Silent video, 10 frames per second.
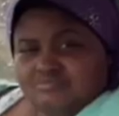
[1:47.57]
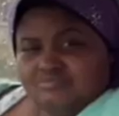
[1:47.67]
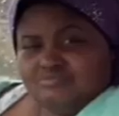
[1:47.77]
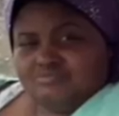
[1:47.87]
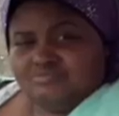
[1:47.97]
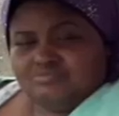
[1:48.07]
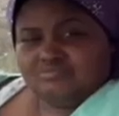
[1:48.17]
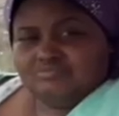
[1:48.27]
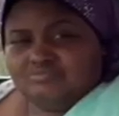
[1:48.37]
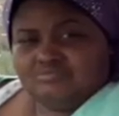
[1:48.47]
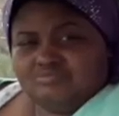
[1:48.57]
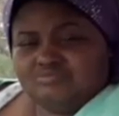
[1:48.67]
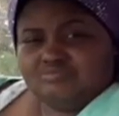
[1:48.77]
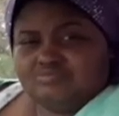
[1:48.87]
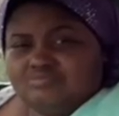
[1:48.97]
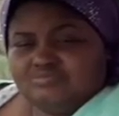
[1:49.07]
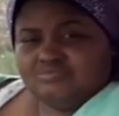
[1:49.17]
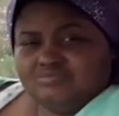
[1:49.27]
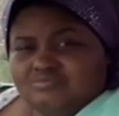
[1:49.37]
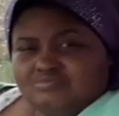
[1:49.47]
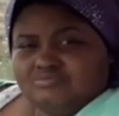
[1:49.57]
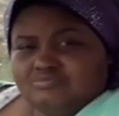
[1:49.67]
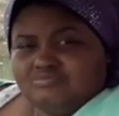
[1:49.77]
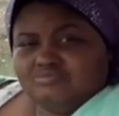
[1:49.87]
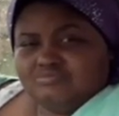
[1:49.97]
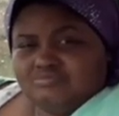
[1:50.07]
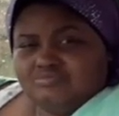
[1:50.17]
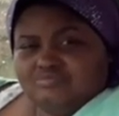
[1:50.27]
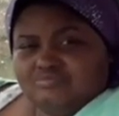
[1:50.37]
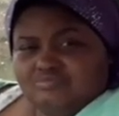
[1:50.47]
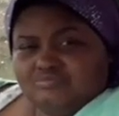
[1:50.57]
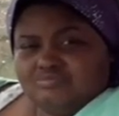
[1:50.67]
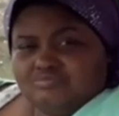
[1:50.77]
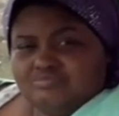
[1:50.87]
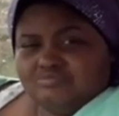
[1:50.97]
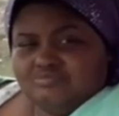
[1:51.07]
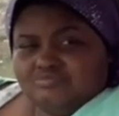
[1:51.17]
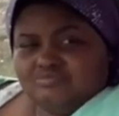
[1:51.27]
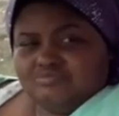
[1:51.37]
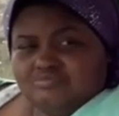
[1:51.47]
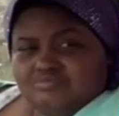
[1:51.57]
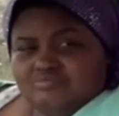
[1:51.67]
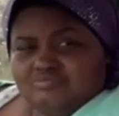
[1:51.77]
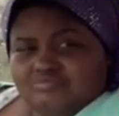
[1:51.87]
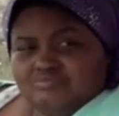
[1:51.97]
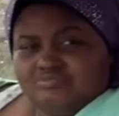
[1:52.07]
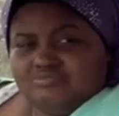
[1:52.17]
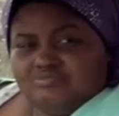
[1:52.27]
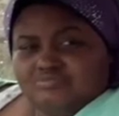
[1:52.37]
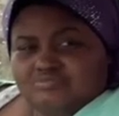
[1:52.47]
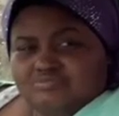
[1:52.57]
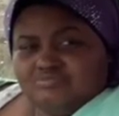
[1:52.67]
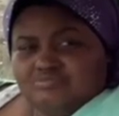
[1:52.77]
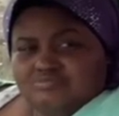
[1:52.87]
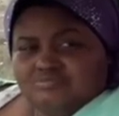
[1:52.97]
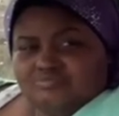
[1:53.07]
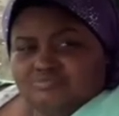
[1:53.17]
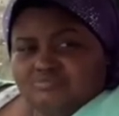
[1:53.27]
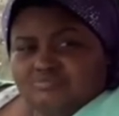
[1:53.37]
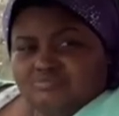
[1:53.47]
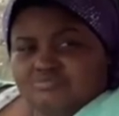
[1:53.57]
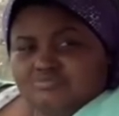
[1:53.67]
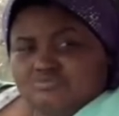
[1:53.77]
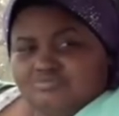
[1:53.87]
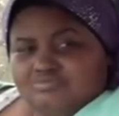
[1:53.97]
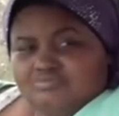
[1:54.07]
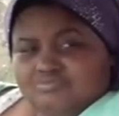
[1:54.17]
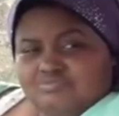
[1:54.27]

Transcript: The person shown says nothing.